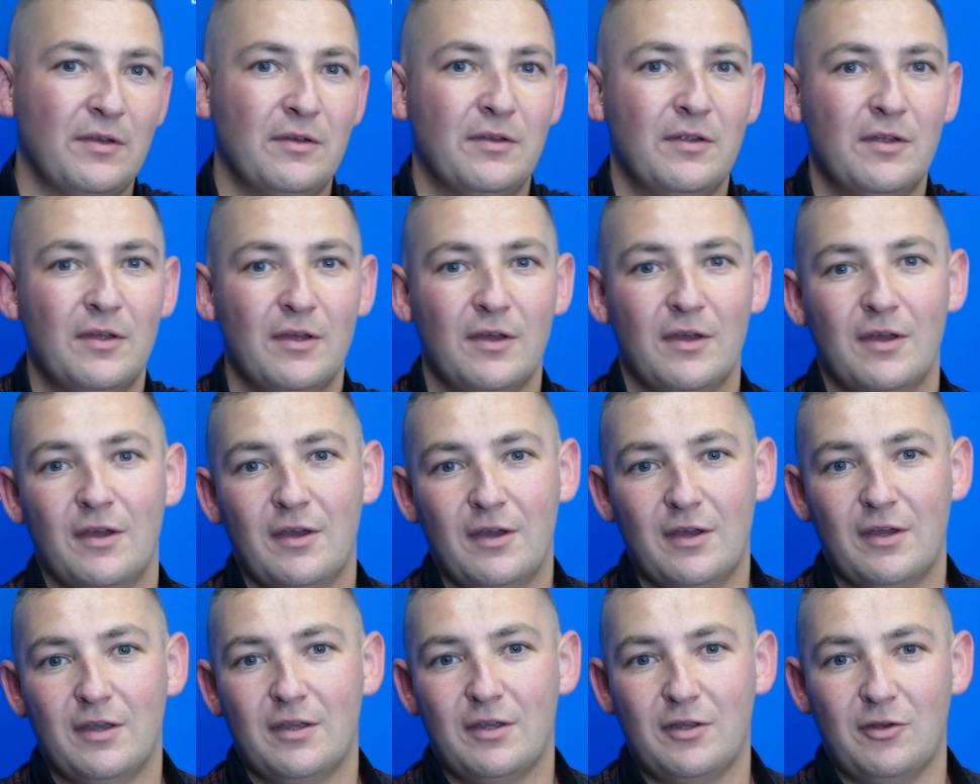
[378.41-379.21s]
And,
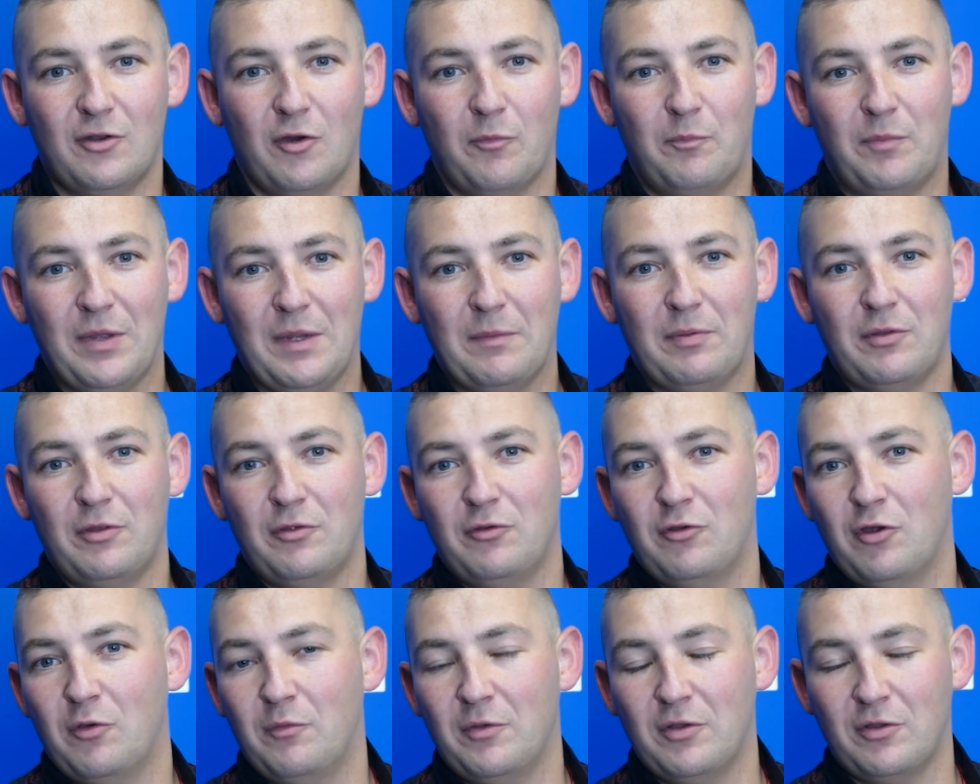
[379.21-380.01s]
you know, people
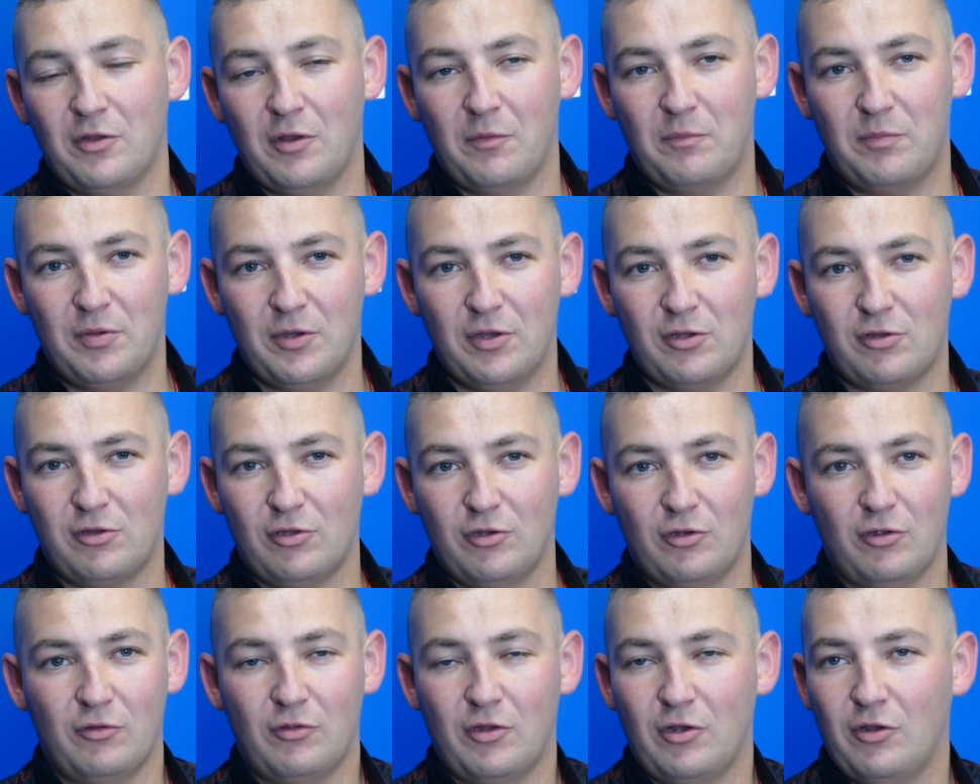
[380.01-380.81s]
who know me on a
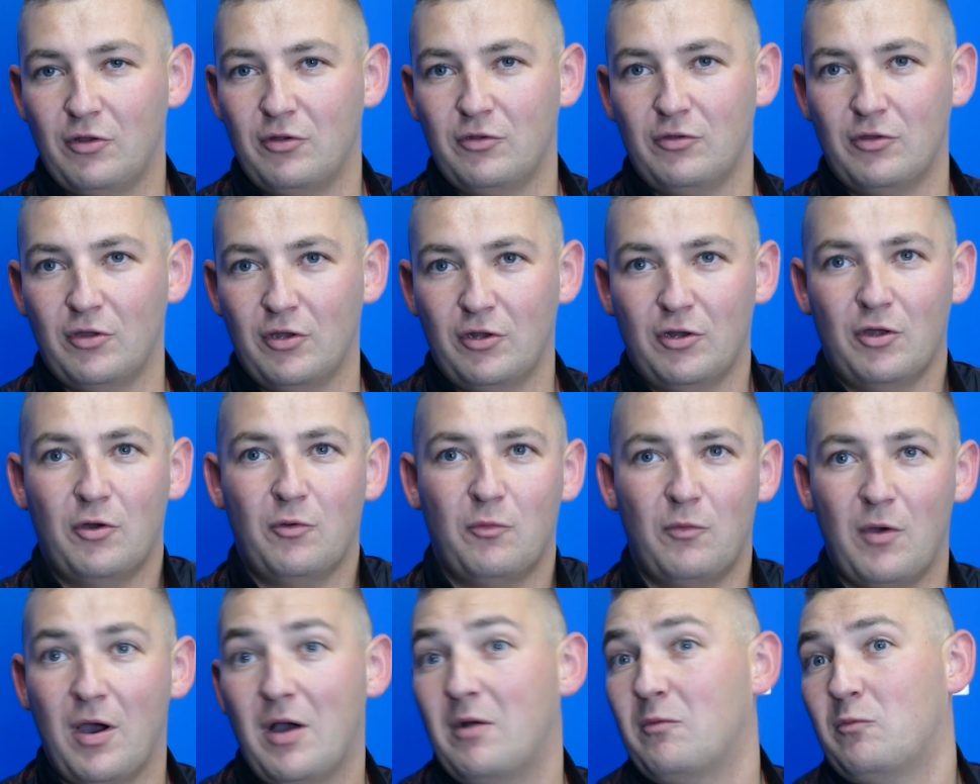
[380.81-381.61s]
personal note, they know
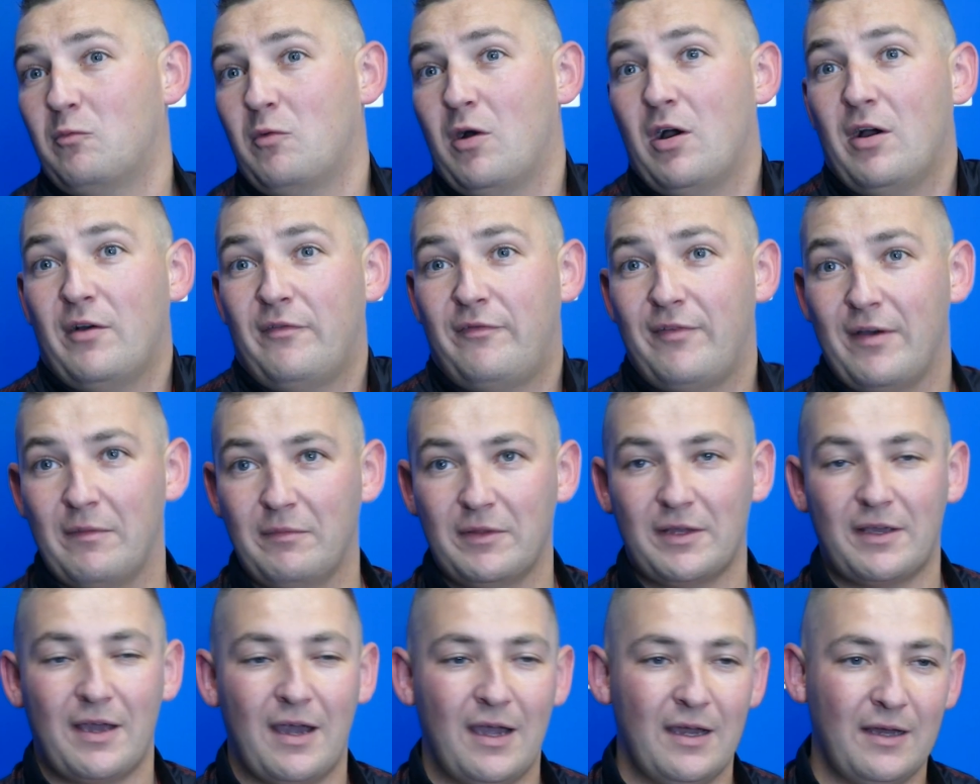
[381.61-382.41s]
what a
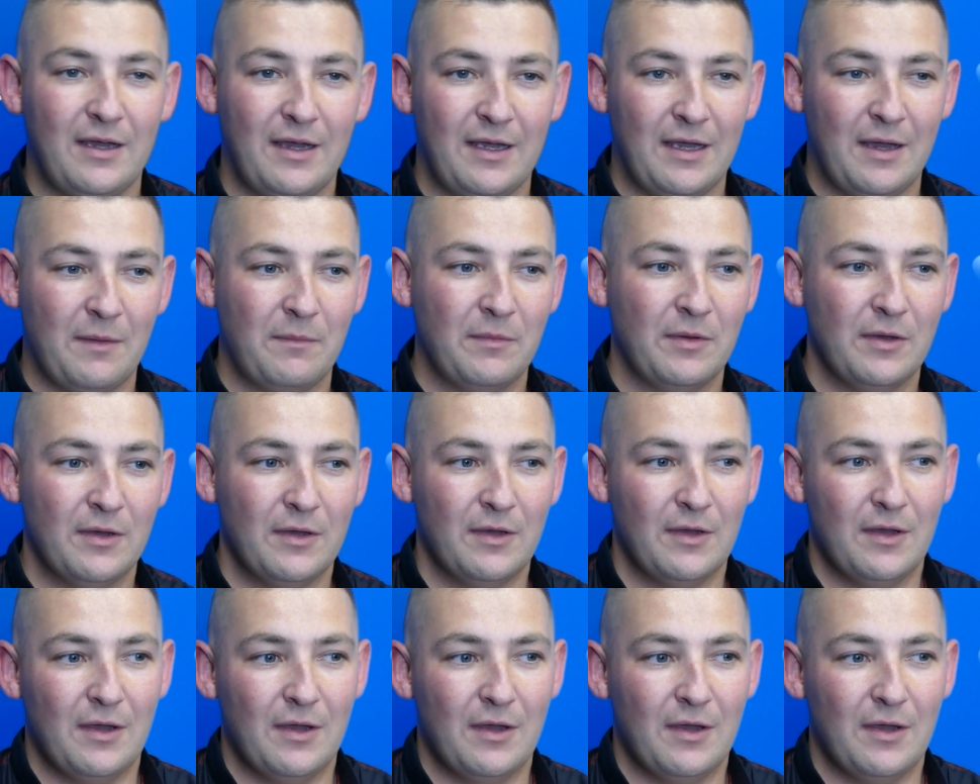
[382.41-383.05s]
family guy I am.